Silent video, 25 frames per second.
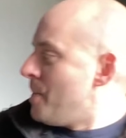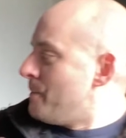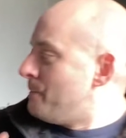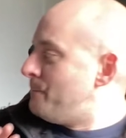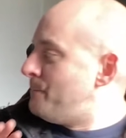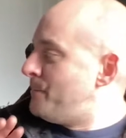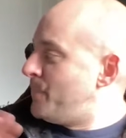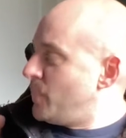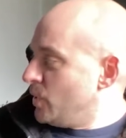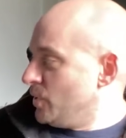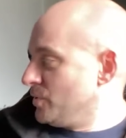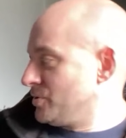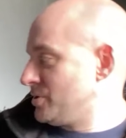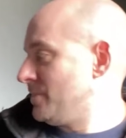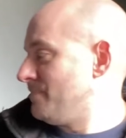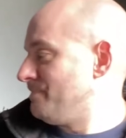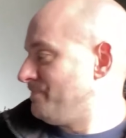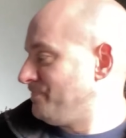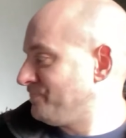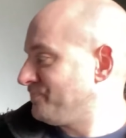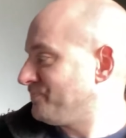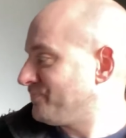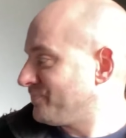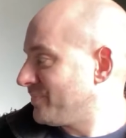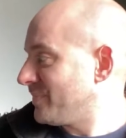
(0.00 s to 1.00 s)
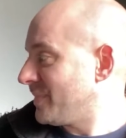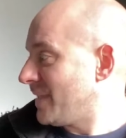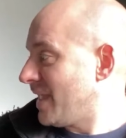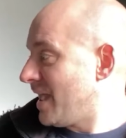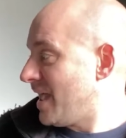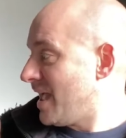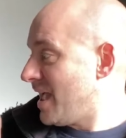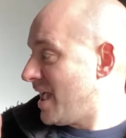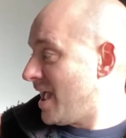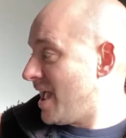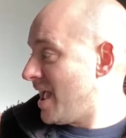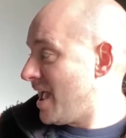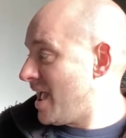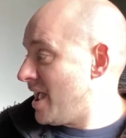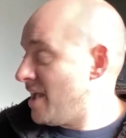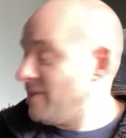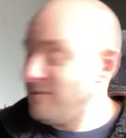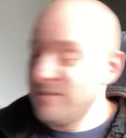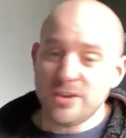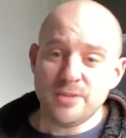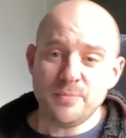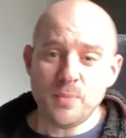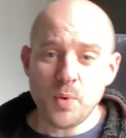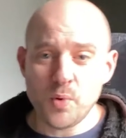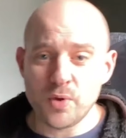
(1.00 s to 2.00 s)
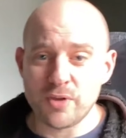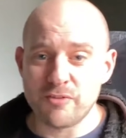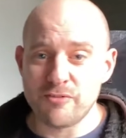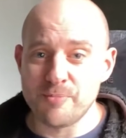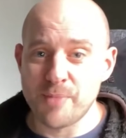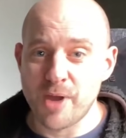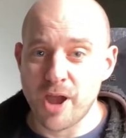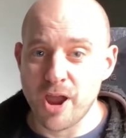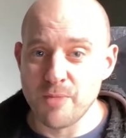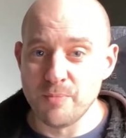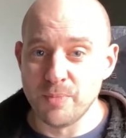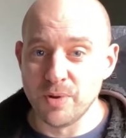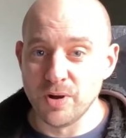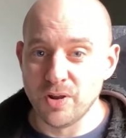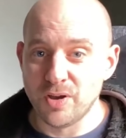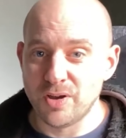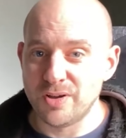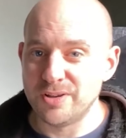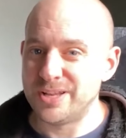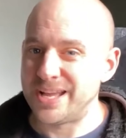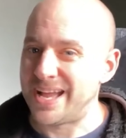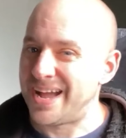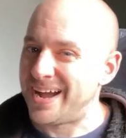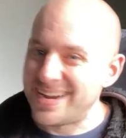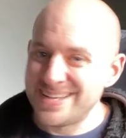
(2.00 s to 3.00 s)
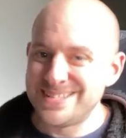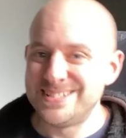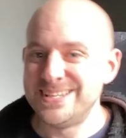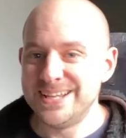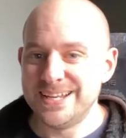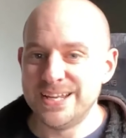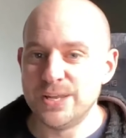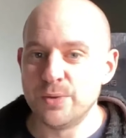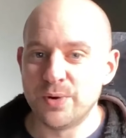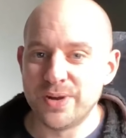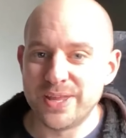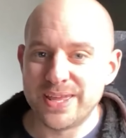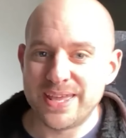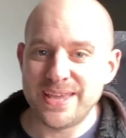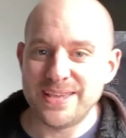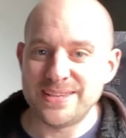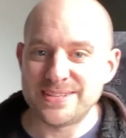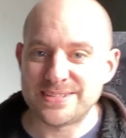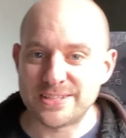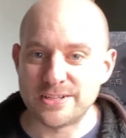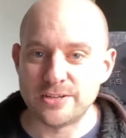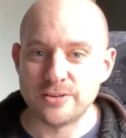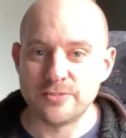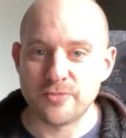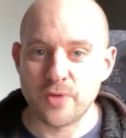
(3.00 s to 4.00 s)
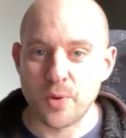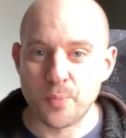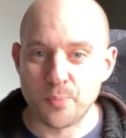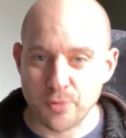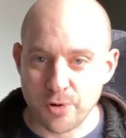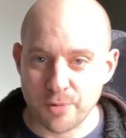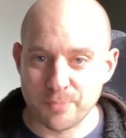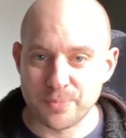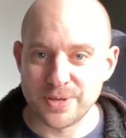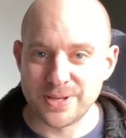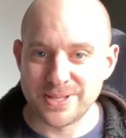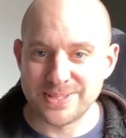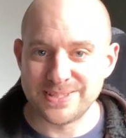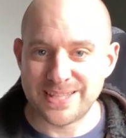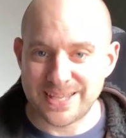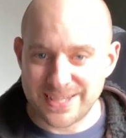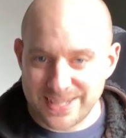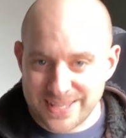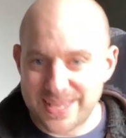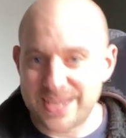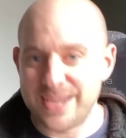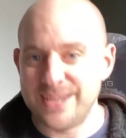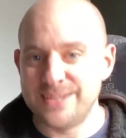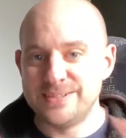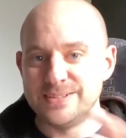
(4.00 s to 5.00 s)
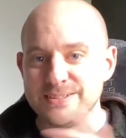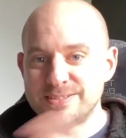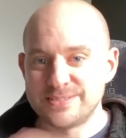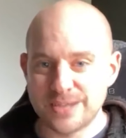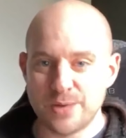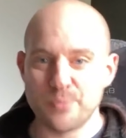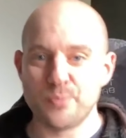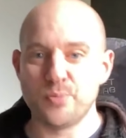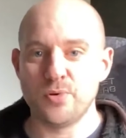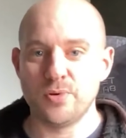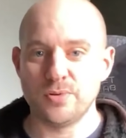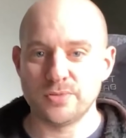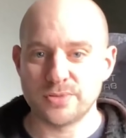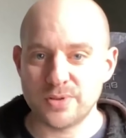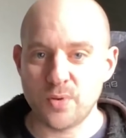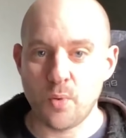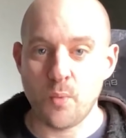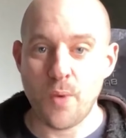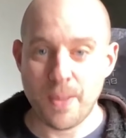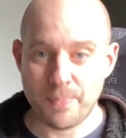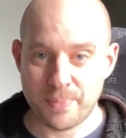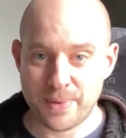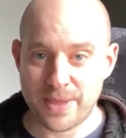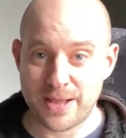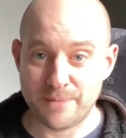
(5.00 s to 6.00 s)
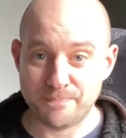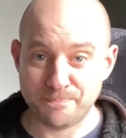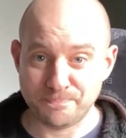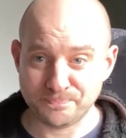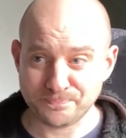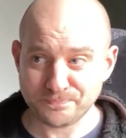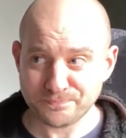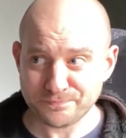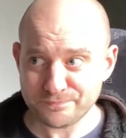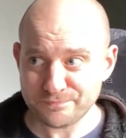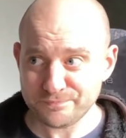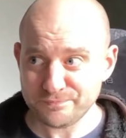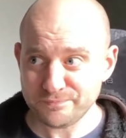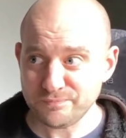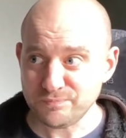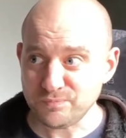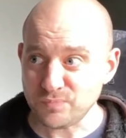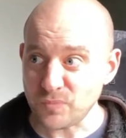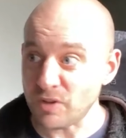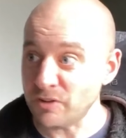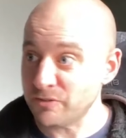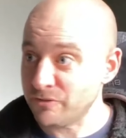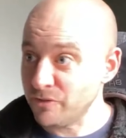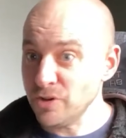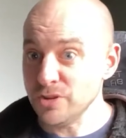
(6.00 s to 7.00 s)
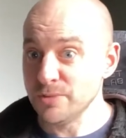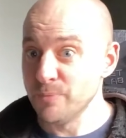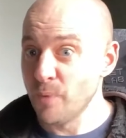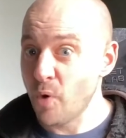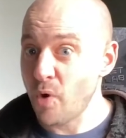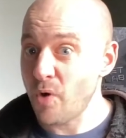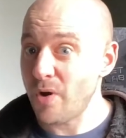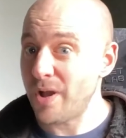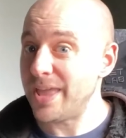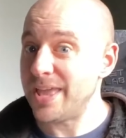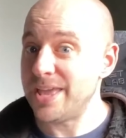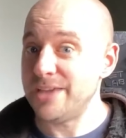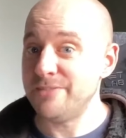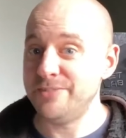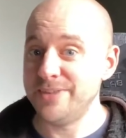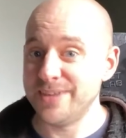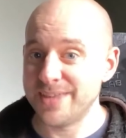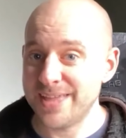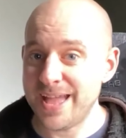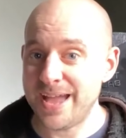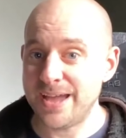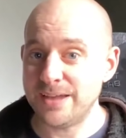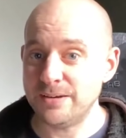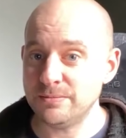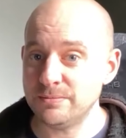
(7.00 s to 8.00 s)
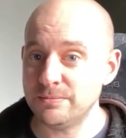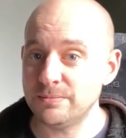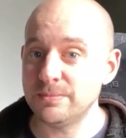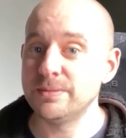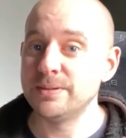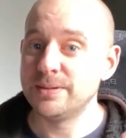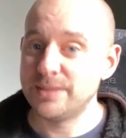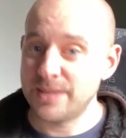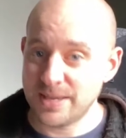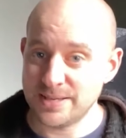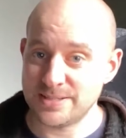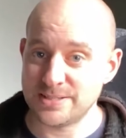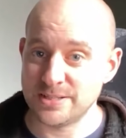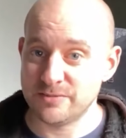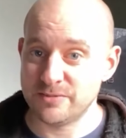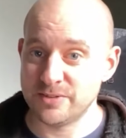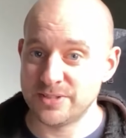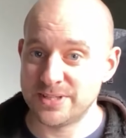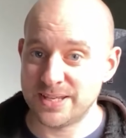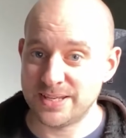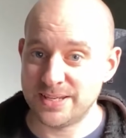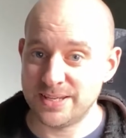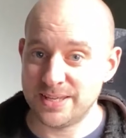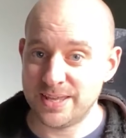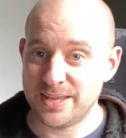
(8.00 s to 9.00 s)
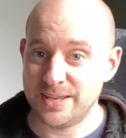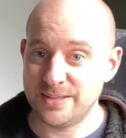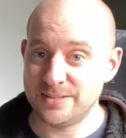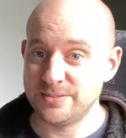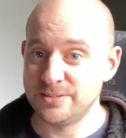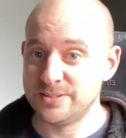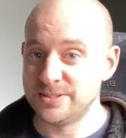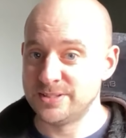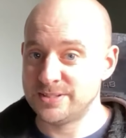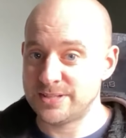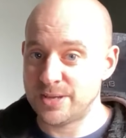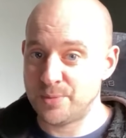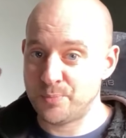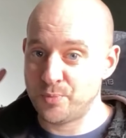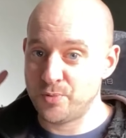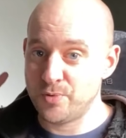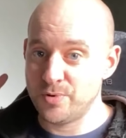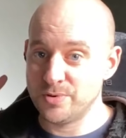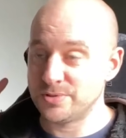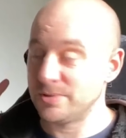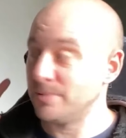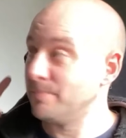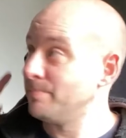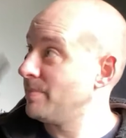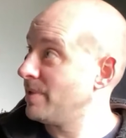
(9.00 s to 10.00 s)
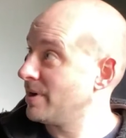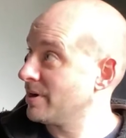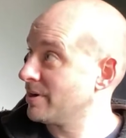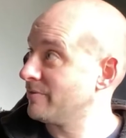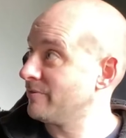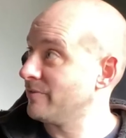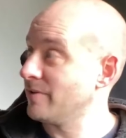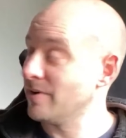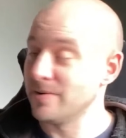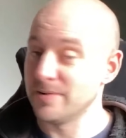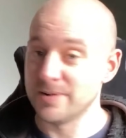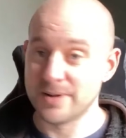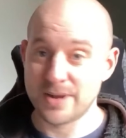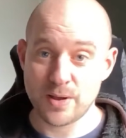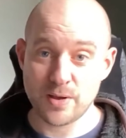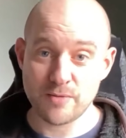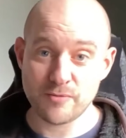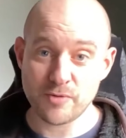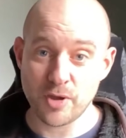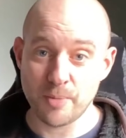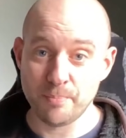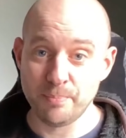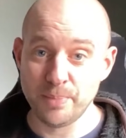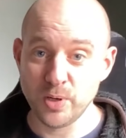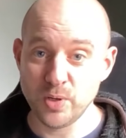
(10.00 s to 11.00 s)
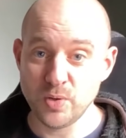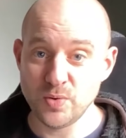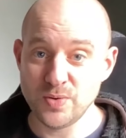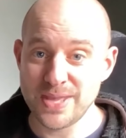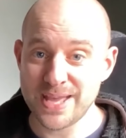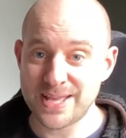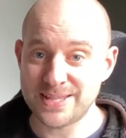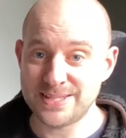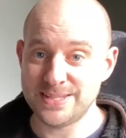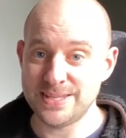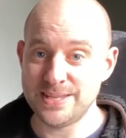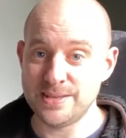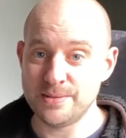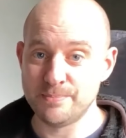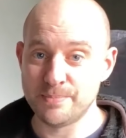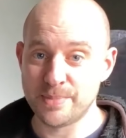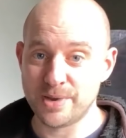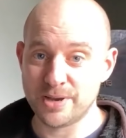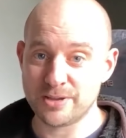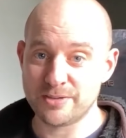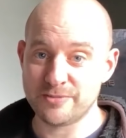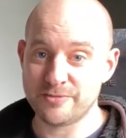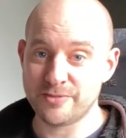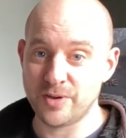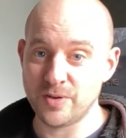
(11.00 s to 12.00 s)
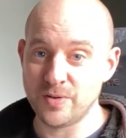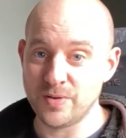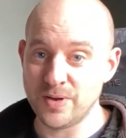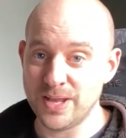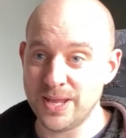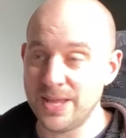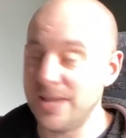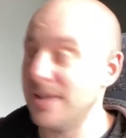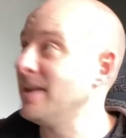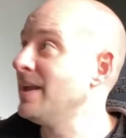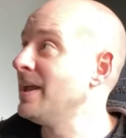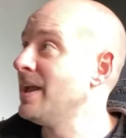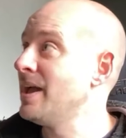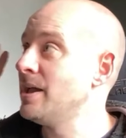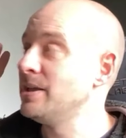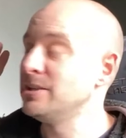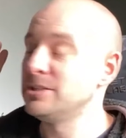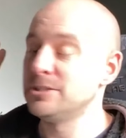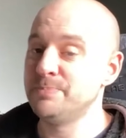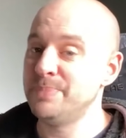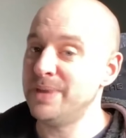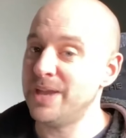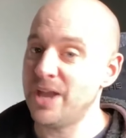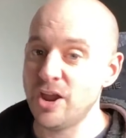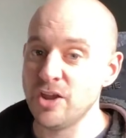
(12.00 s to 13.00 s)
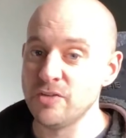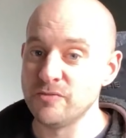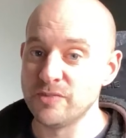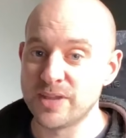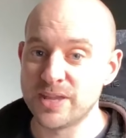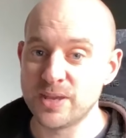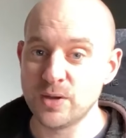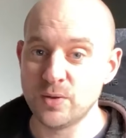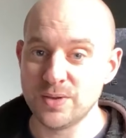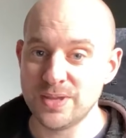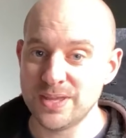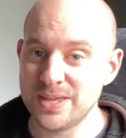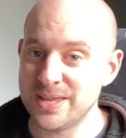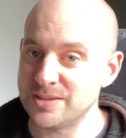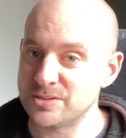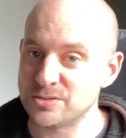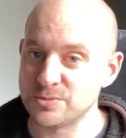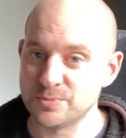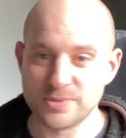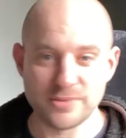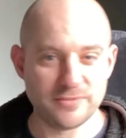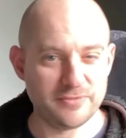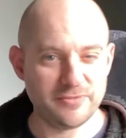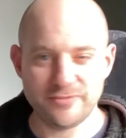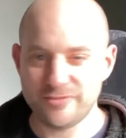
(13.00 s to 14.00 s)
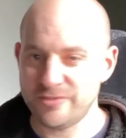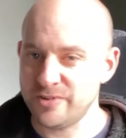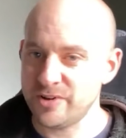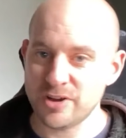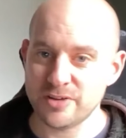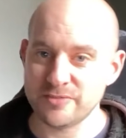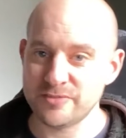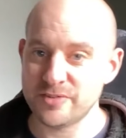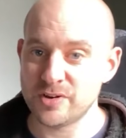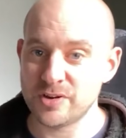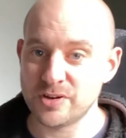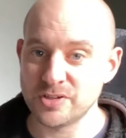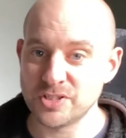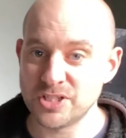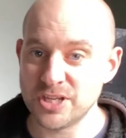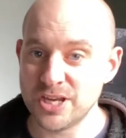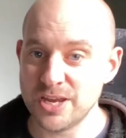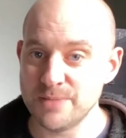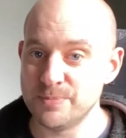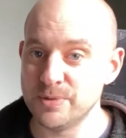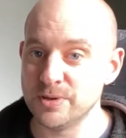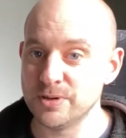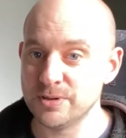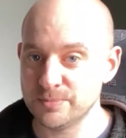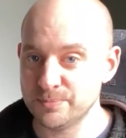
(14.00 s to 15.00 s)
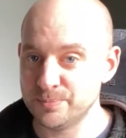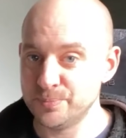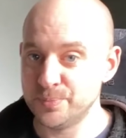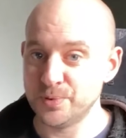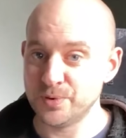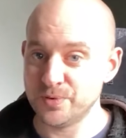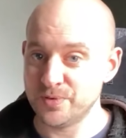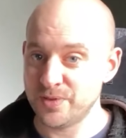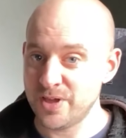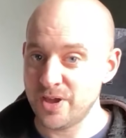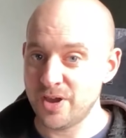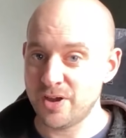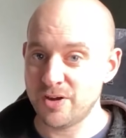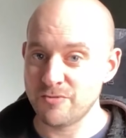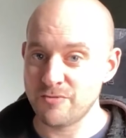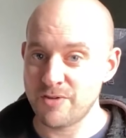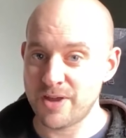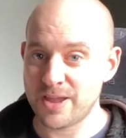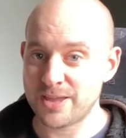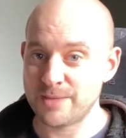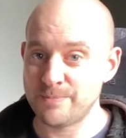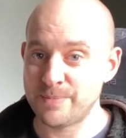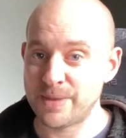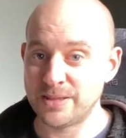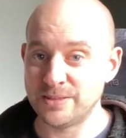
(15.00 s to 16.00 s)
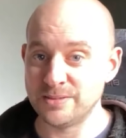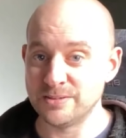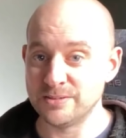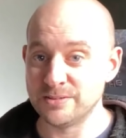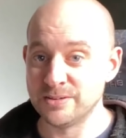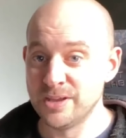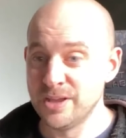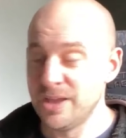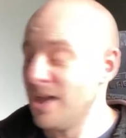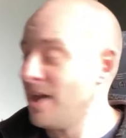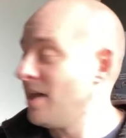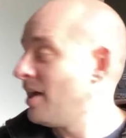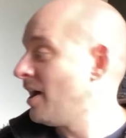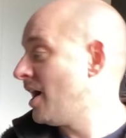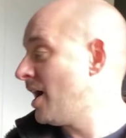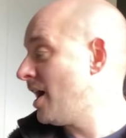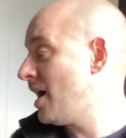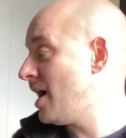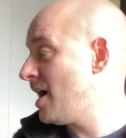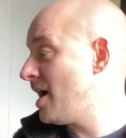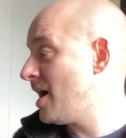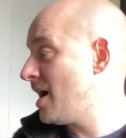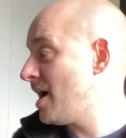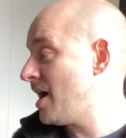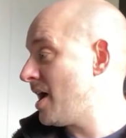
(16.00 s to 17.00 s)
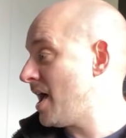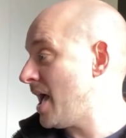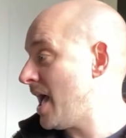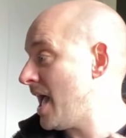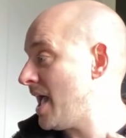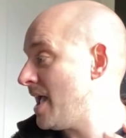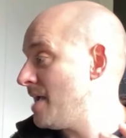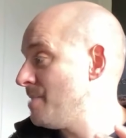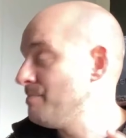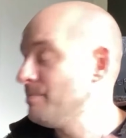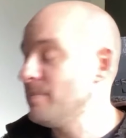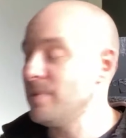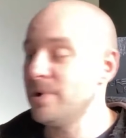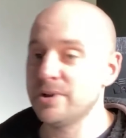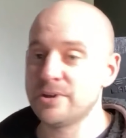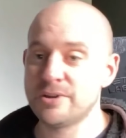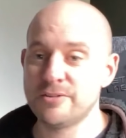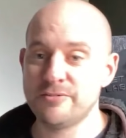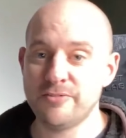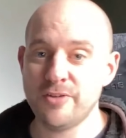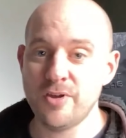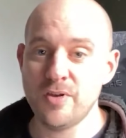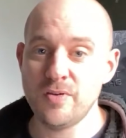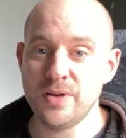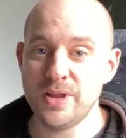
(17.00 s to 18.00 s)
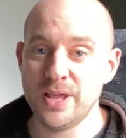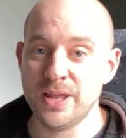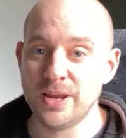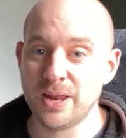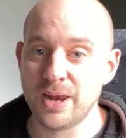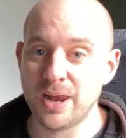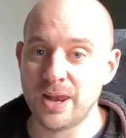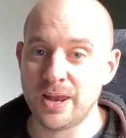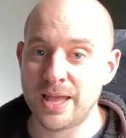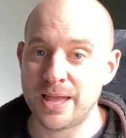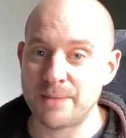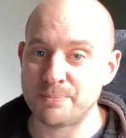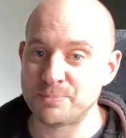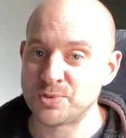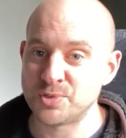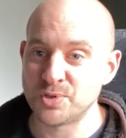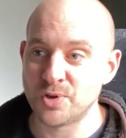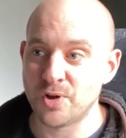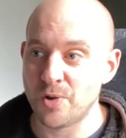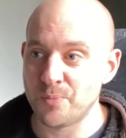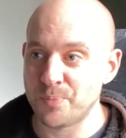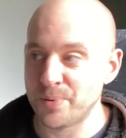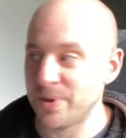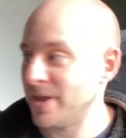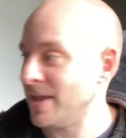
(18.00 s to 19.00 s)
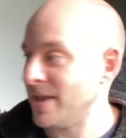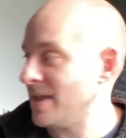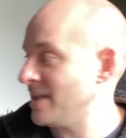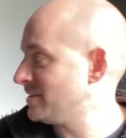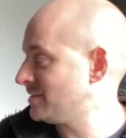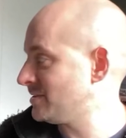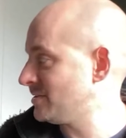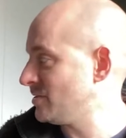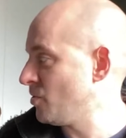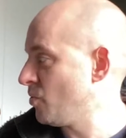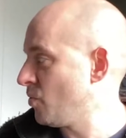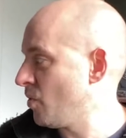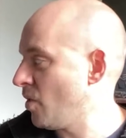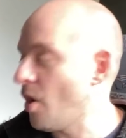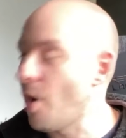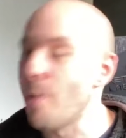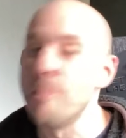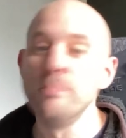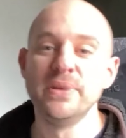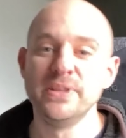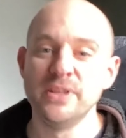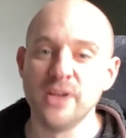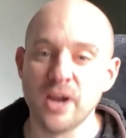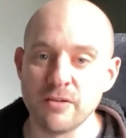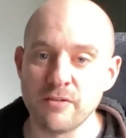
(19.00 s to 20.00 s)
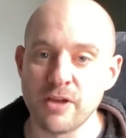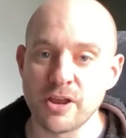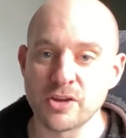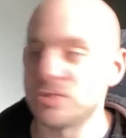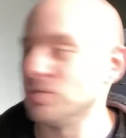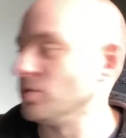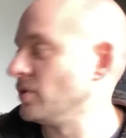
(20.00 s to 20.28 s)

But if you're going to be working from home a lot, ideally you want to get yourself a proper dedicated separate webcam. Furthermore, if you can, get yourself a dedicated separate microphone. Now I've got a Blue Yeti microphone here. It's a bit overkill. You can get something far cheaper, but they are recommended. A microphone in a laptop, it's omnidirectional.